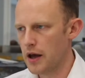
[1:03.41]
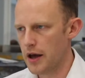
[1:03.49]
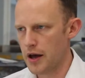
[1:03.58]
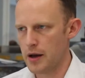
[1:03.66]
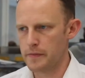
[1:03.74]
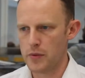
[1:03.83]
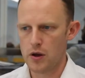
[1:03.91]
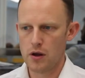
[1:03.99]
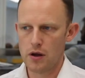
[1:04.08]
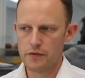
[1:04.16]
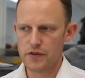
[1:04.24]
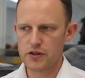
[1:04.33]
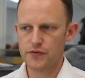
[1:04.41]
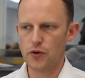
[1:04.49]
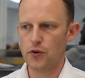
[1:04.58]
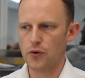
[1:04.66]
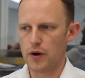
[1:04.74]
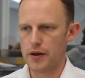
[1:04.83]
First of
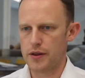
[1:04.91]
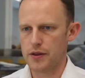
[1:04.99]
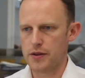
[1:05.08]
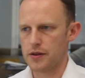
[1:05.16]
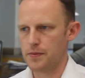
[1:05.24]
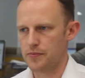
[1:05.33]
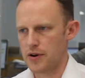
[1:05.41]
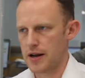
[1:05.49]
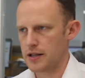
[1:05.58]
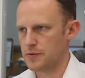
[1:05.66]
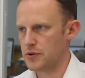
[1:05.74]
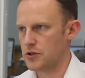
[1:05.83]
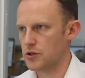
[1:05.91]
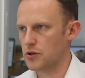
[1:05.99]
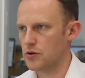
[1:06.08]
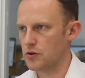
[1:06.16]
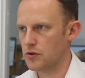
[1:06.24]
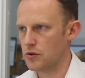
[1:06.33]
all, the print had to be
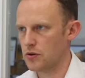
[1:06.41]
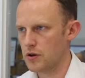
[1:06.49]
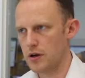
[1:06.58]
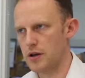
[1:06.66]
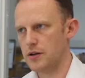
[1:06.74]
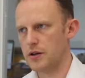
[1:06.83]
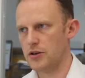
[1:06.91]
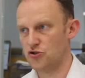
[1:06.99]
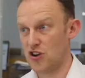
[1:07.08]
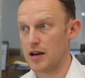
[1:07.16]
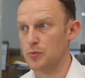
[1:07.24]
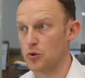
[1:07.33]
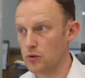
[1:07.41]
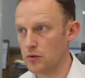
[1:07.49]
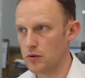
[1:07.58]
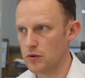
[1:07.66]
secure and trackable.